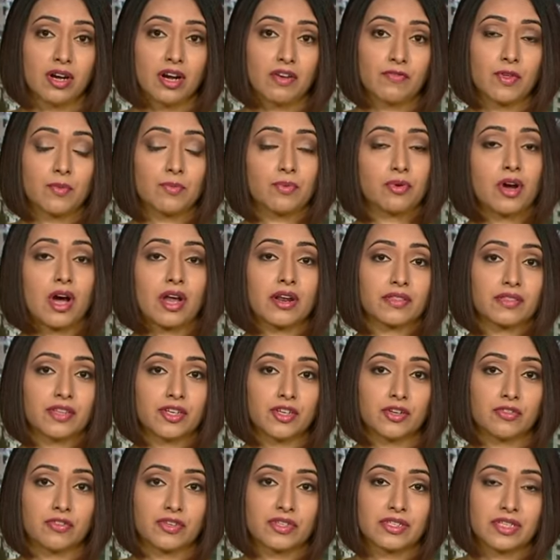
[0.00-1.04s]
of the product that
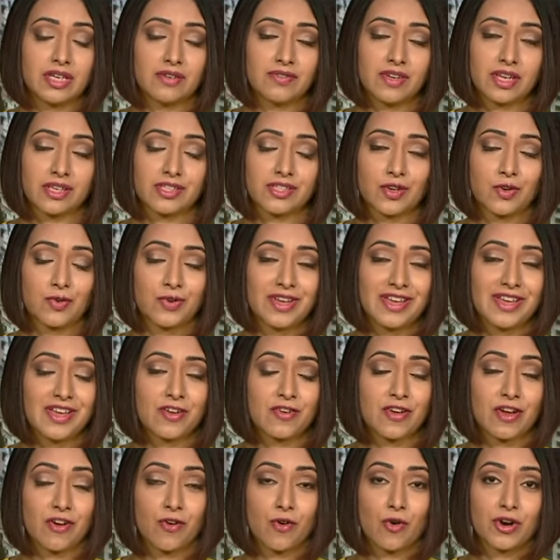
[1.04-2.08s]
you're receiving. So
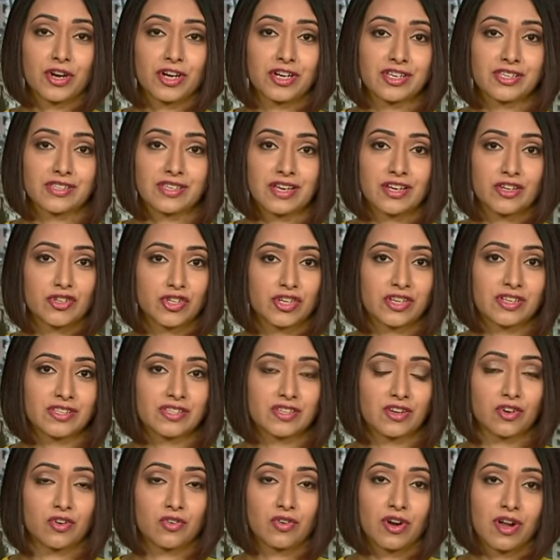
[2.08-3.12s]
organizations
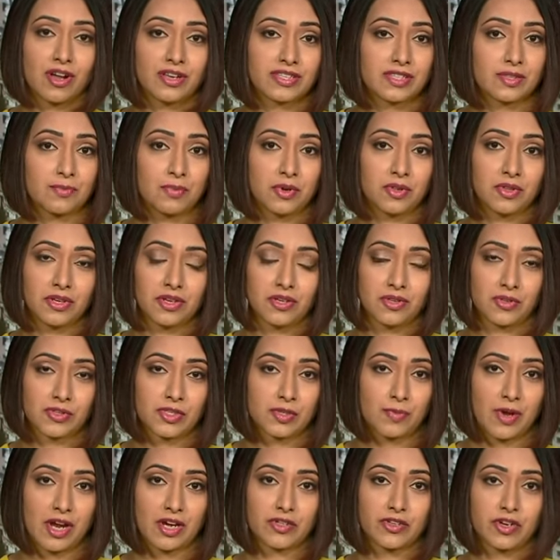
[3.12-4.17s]
across the political
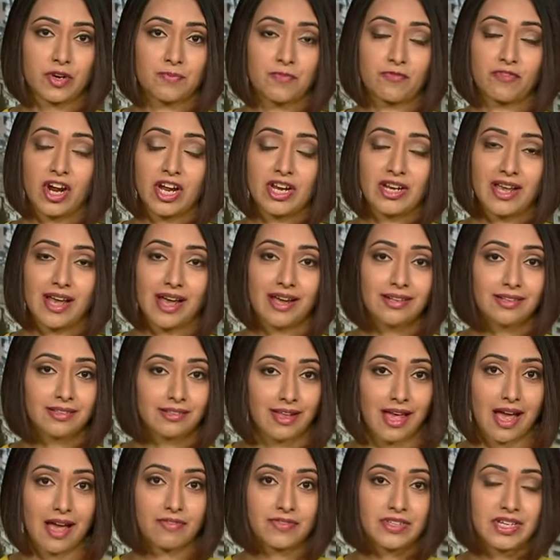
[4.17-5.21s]
spectrum, right and
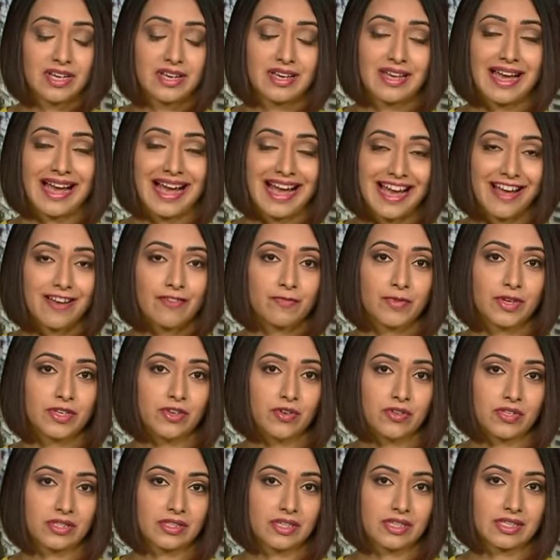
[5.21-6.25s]
left, have been
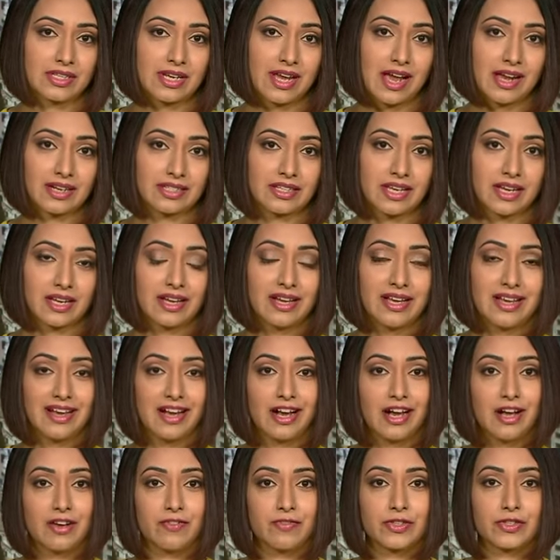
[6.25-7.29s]
using this tactic
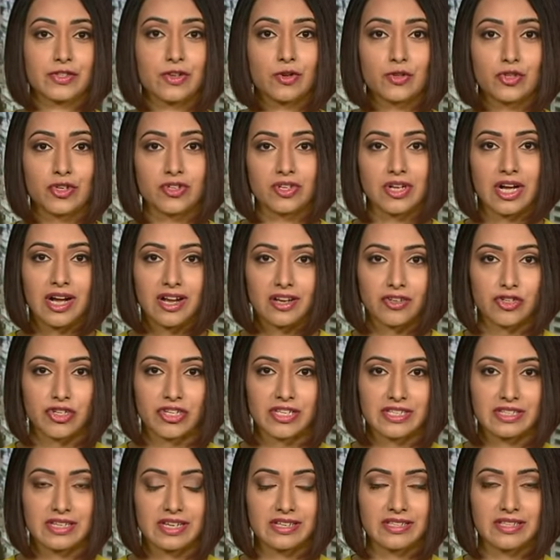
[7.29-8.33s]
of social
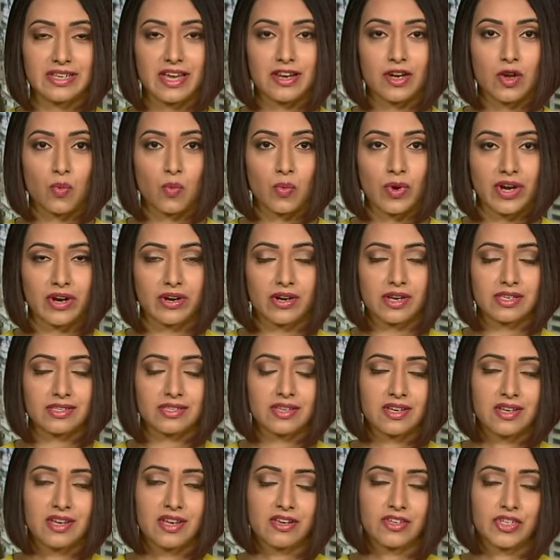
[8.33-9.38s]
consciousness and awareness
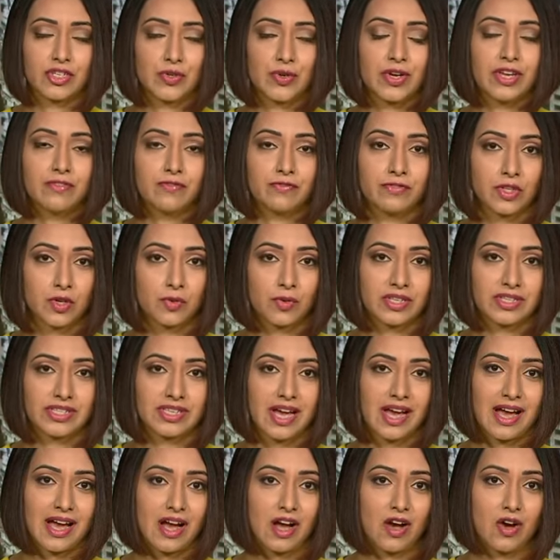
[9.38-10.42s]
to influence
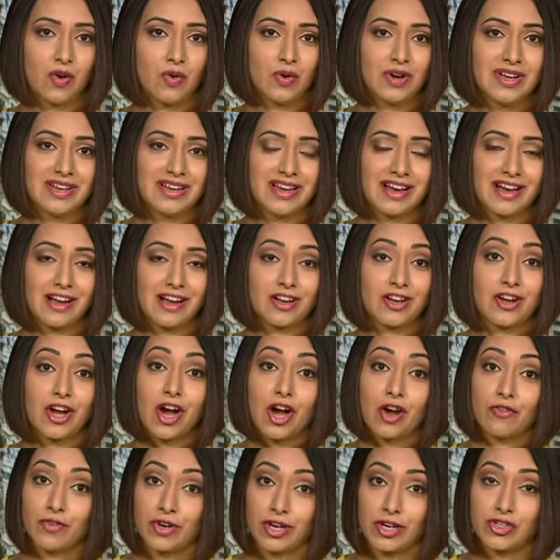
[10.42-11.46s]
how
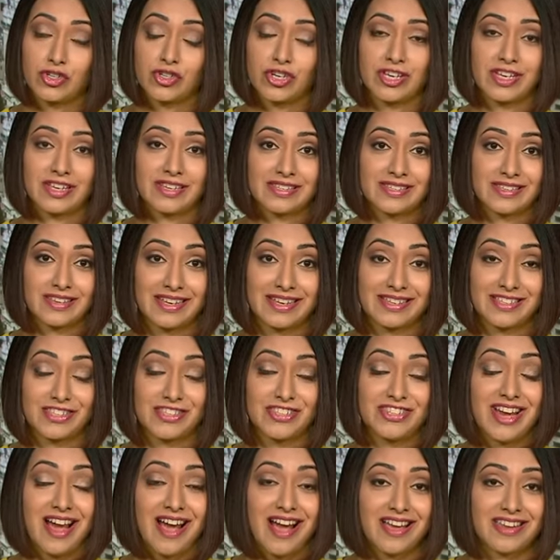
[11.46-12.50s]
coverage is
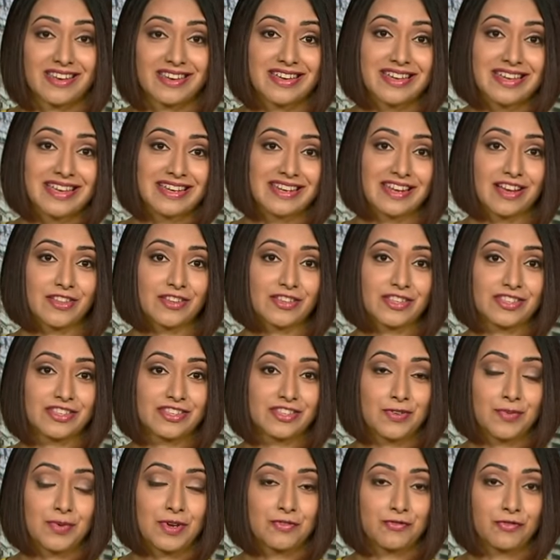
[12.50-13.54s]
done. Now,
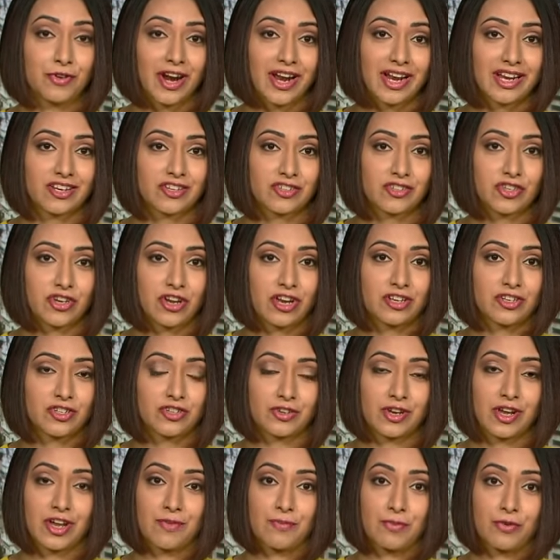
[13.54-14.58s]
to be frank, Judge
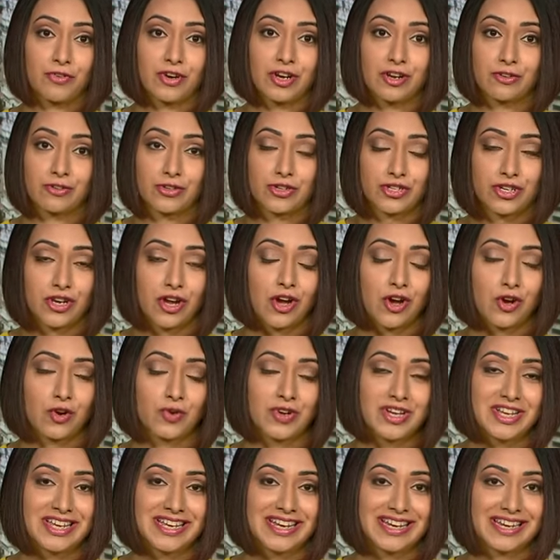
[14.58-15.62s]
Pirro's show
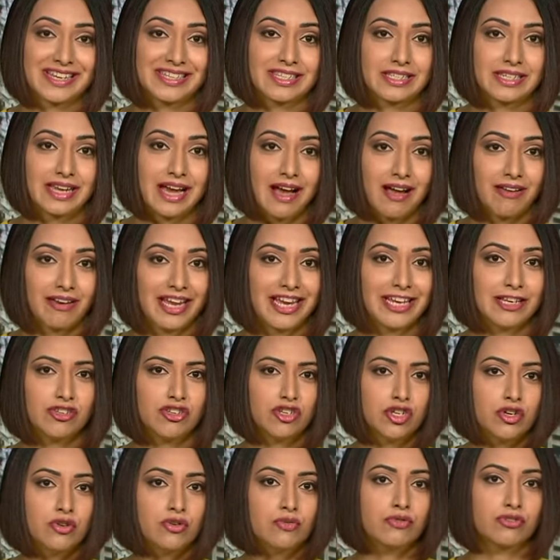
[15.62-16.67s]
is not a
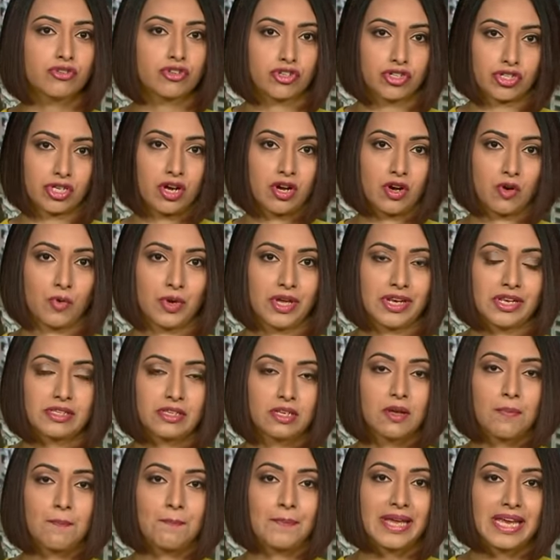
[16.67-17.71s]
news show. It is
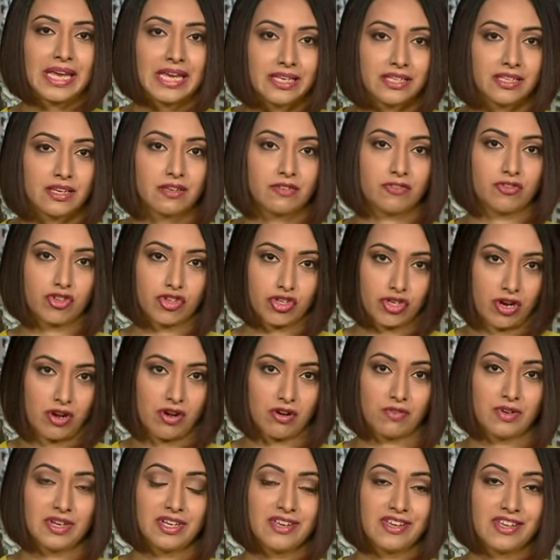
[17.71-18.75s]
an opinion
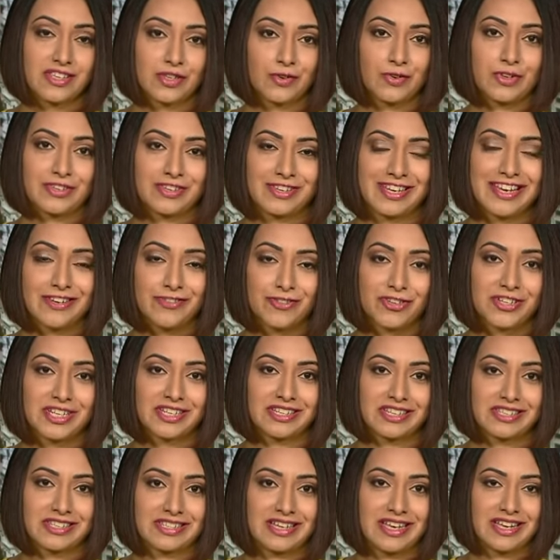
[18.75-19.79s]
show. So it's interesting
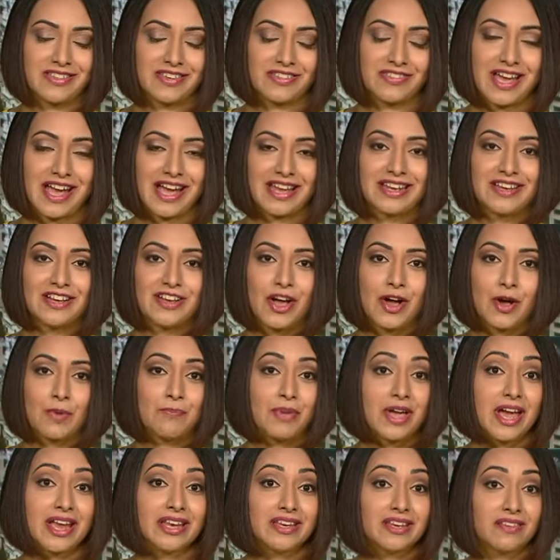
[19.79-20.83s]
to see that
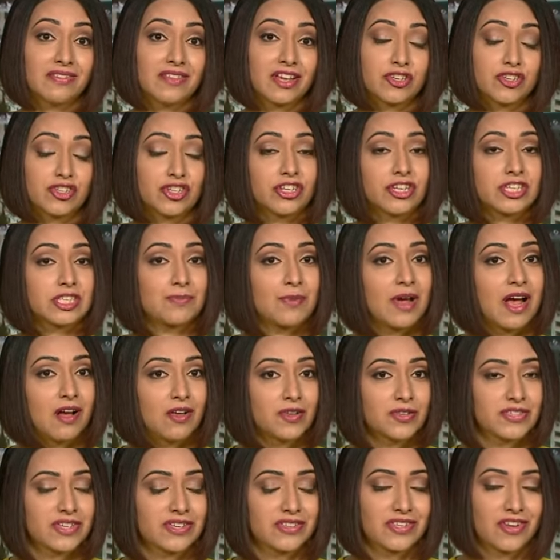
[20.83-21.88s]
opinion that she
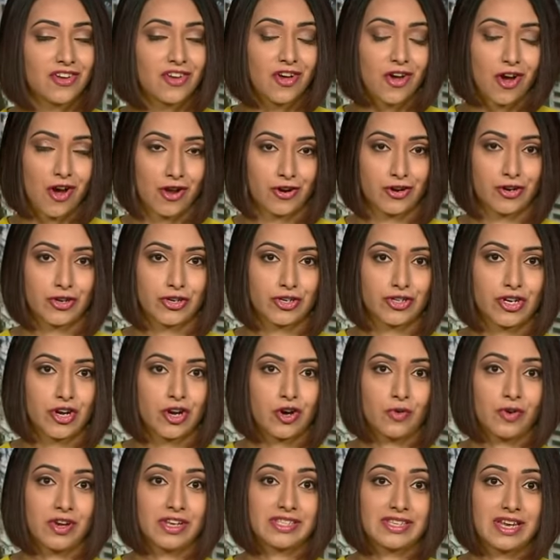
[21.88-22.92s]
espouses on her
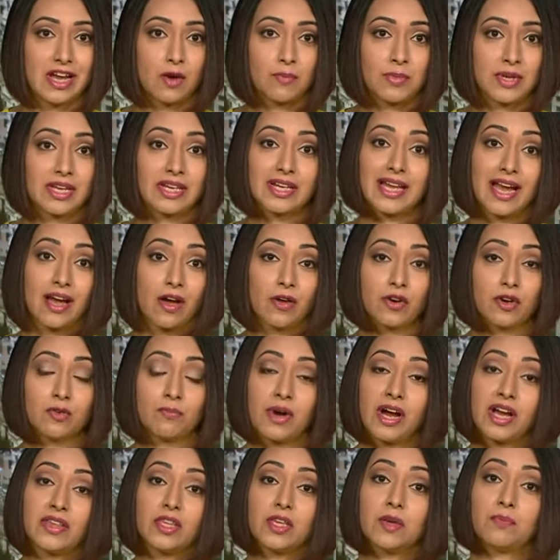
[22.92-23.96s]
show is now being countered
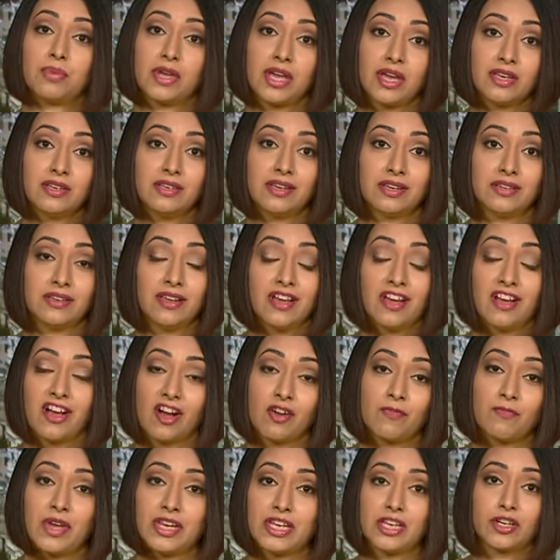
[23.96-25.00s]
by the opinion
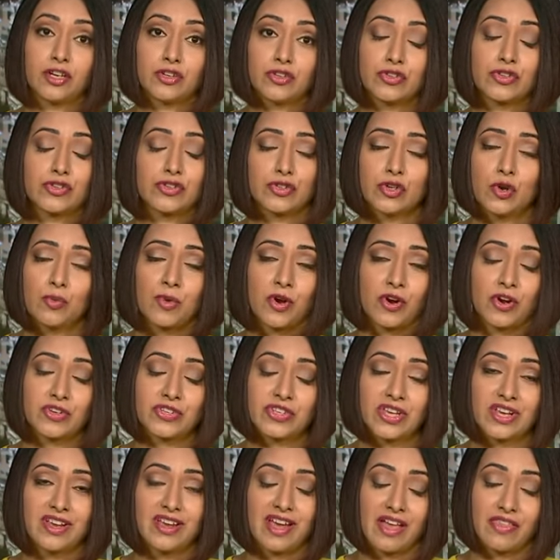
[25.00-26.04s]
of many
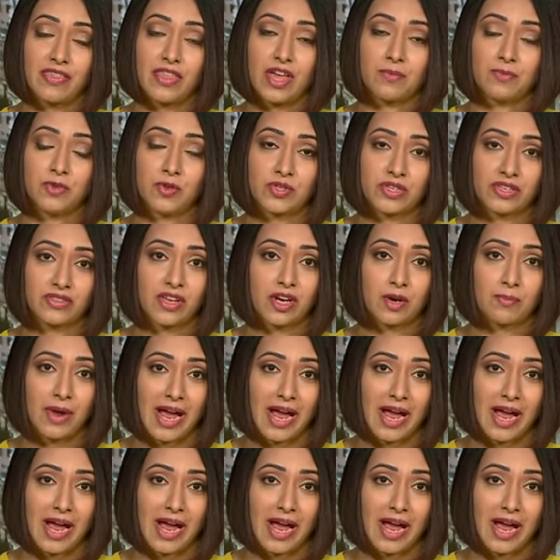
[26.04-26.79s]
consumers and them using their